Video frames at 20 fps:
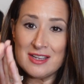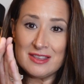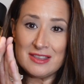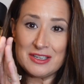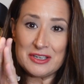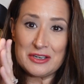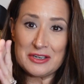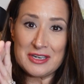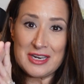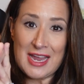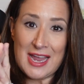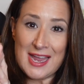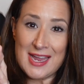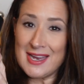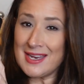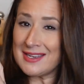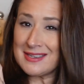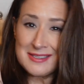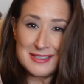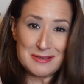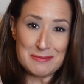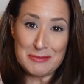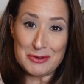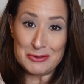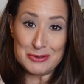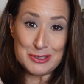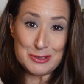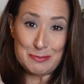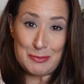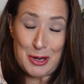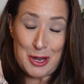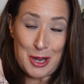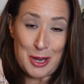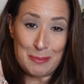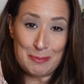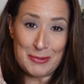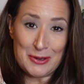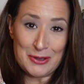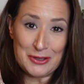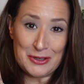The Kirke is the most
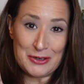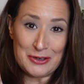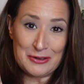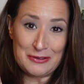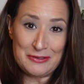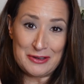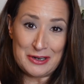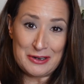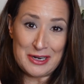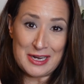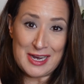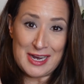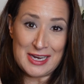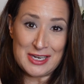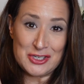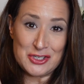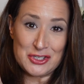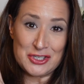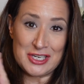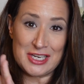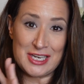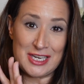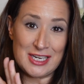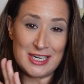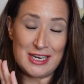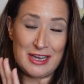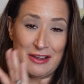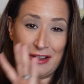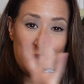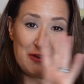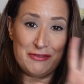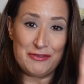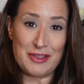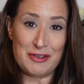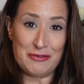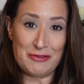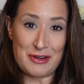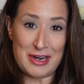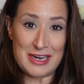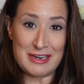popular variation of the
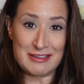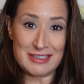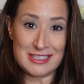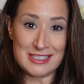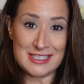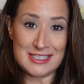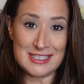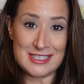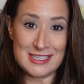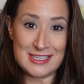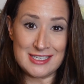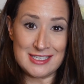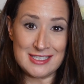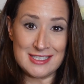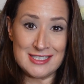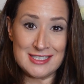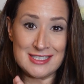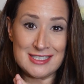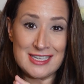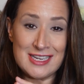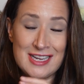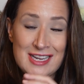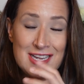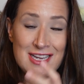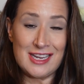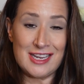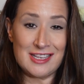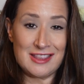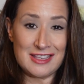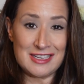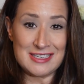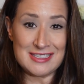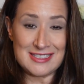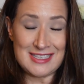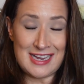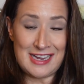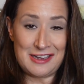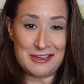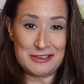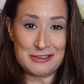fragrances in this
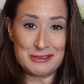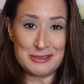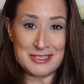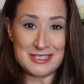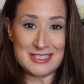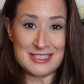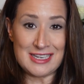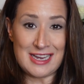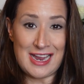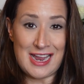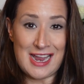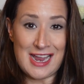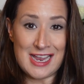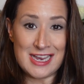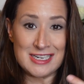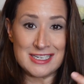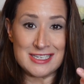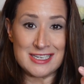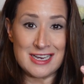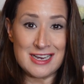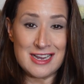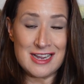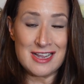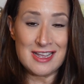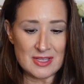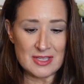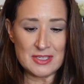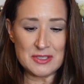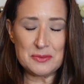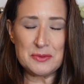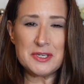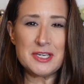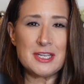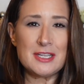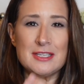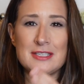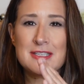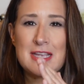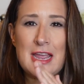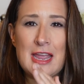house and this one
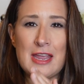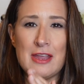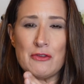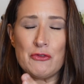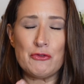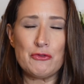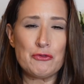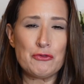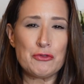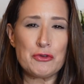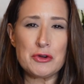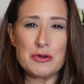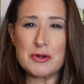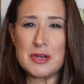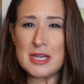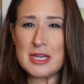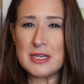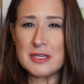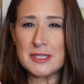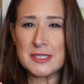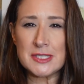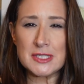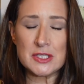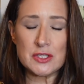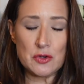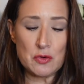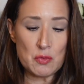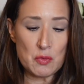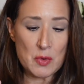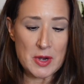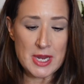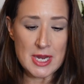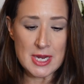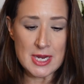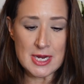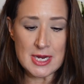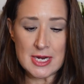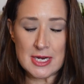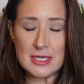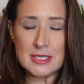is a fruity,
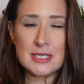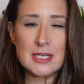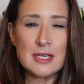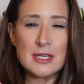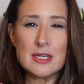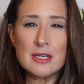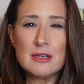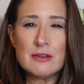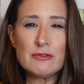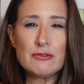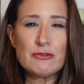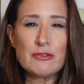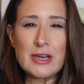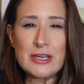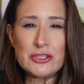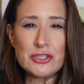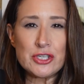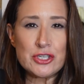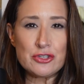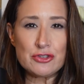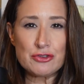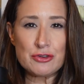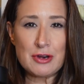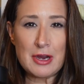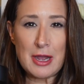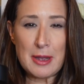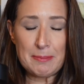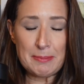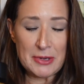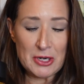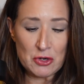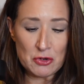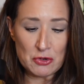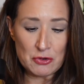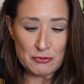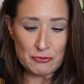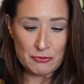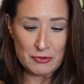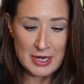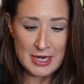sweet, fresh and
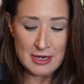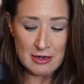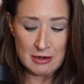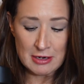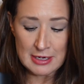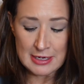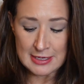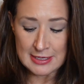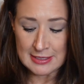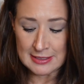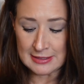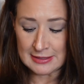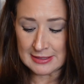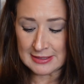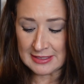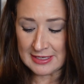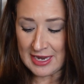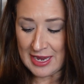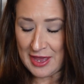tropical fragrance.